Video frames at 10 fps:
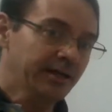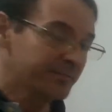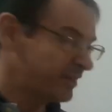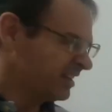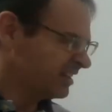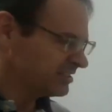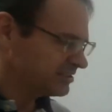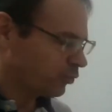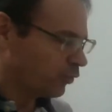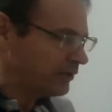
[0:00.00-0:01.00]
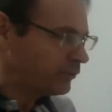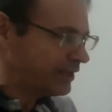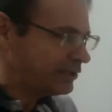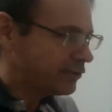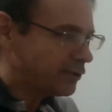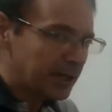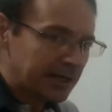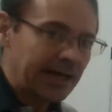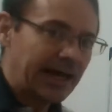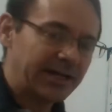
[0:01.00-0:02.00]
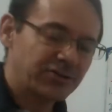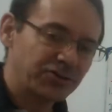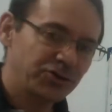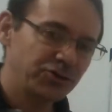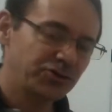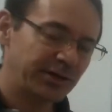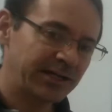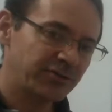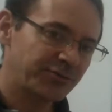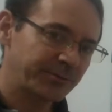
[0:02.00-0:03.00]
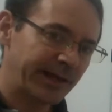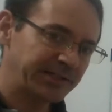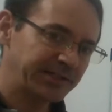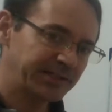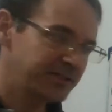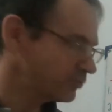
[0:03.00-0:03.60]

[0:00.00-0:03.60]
because when we look at two transformations,